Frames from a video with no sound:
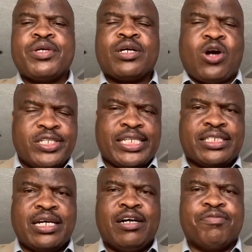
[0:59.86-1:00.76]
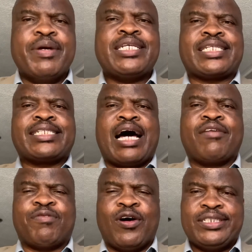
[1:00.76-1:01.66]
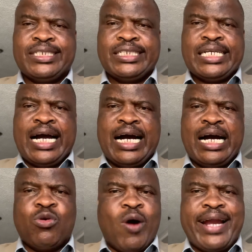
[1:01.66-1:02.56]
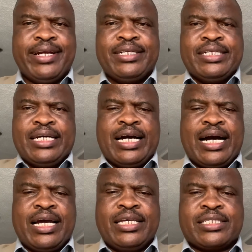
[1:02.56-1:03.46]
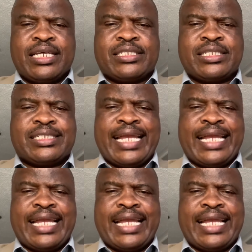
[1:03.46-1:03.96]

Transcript: causes of ministry downfall, one is